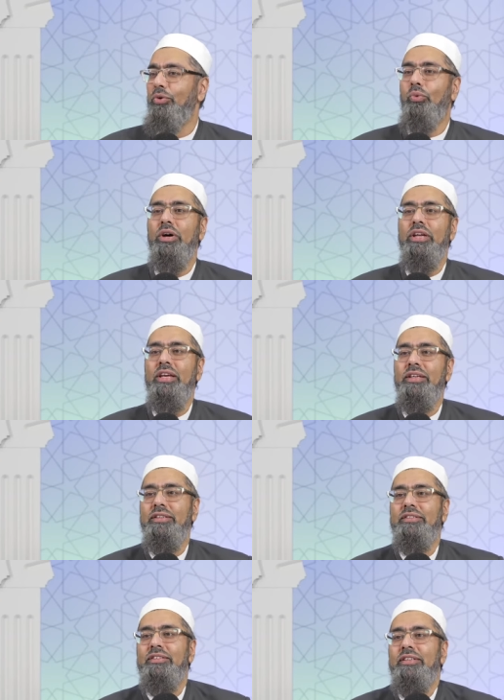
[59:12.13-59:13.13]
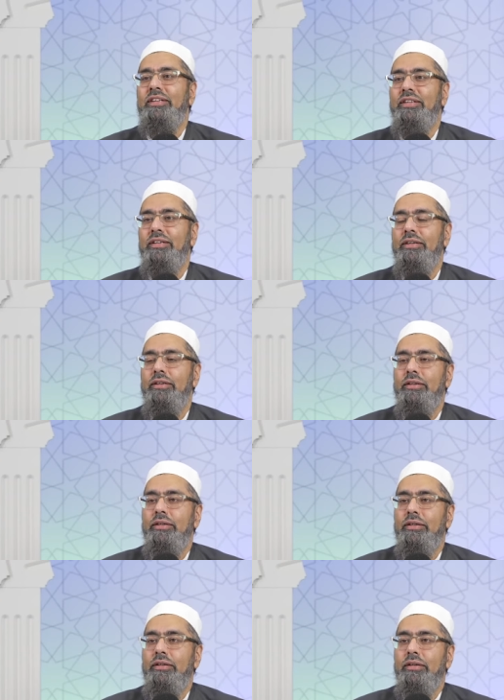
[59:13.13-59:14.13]
What is
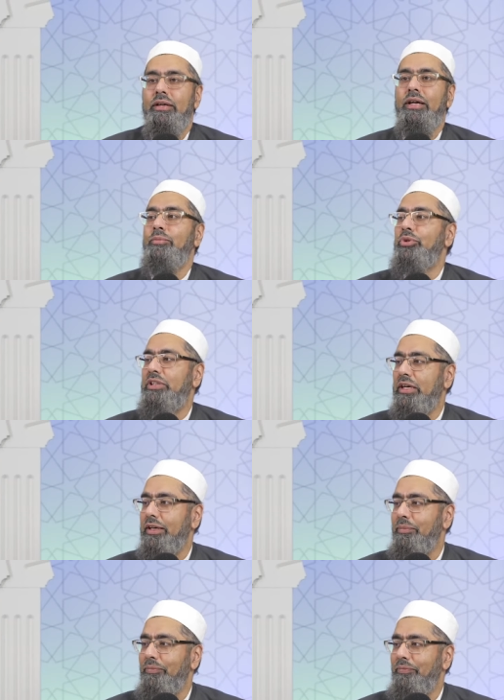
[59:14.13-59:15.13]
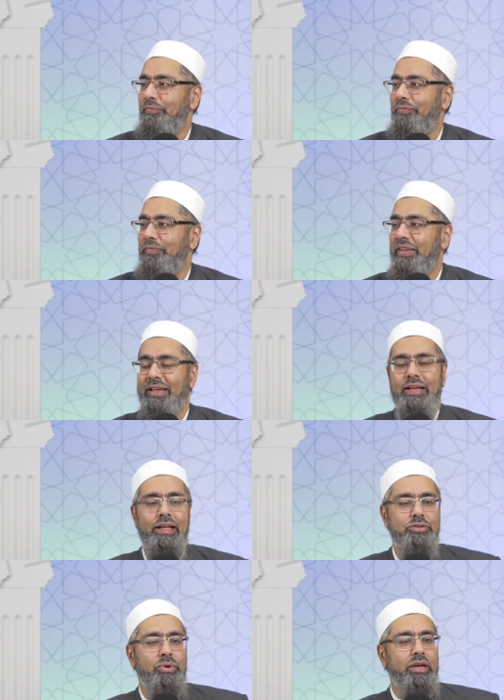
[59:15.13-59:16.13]
al muntaqim? And
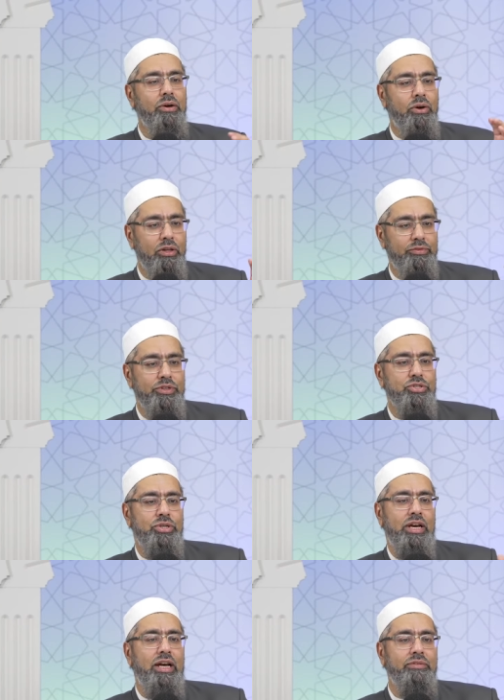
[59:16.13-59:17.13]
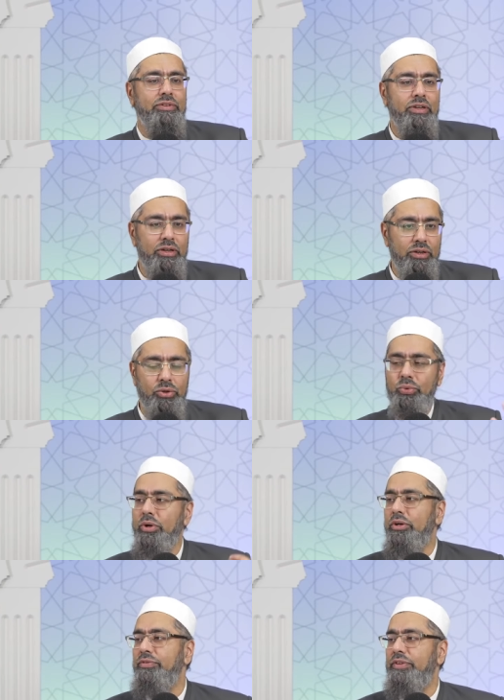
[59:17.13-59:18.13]
that's why all of us should have a good
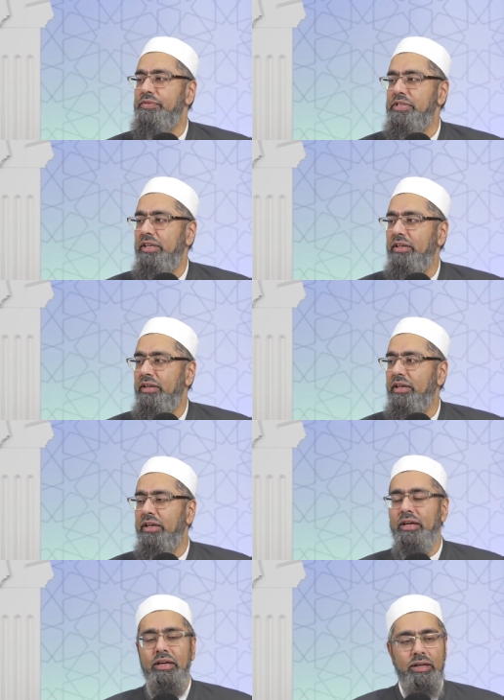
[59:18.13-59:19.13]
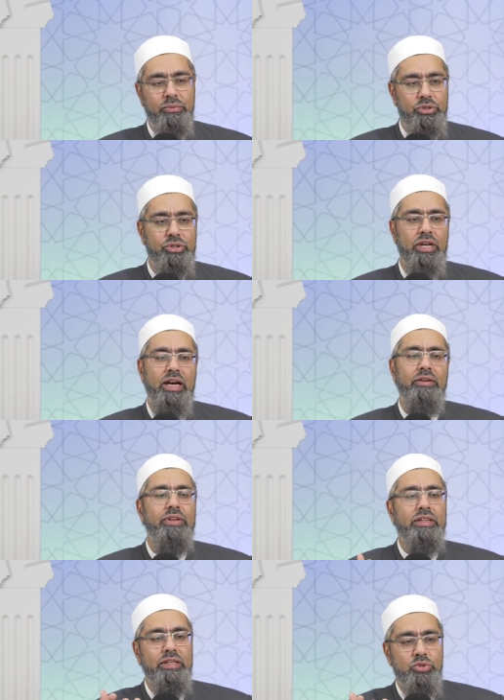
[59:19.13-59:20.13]
work of tafsir and we should have
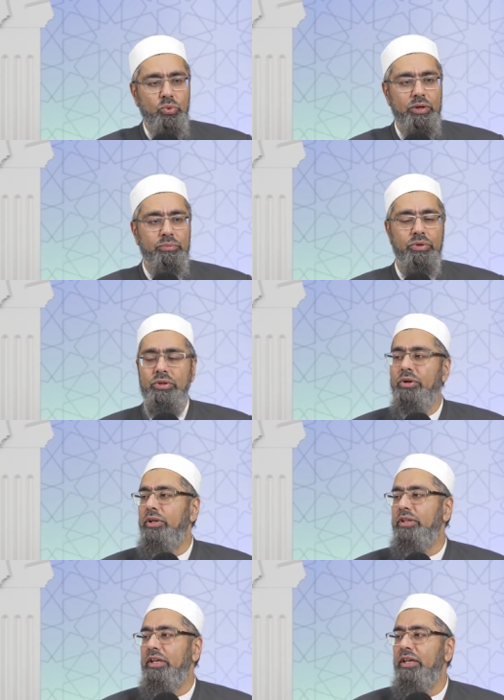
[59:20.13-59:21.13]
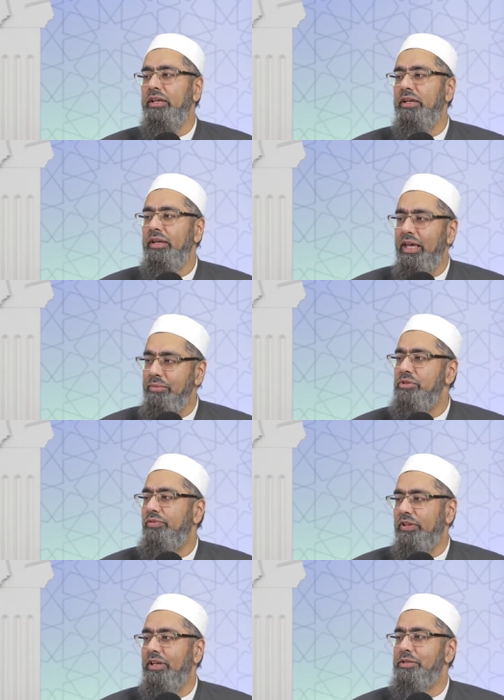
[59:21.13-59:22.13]
at least one book on the names of
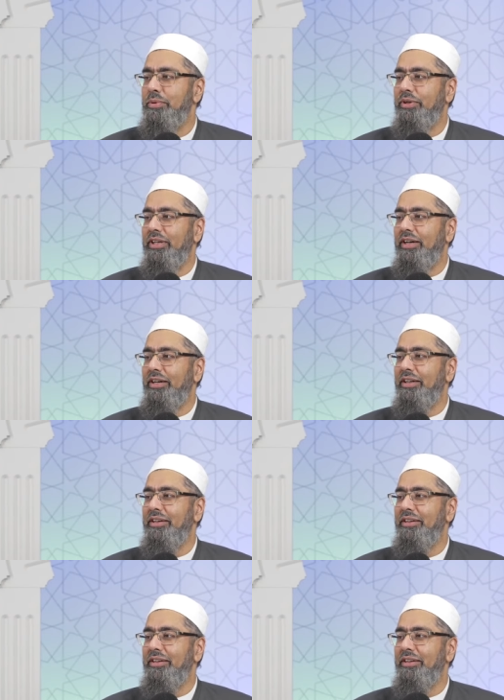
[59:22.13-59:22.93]
Allah subhanahu wa ta'ala.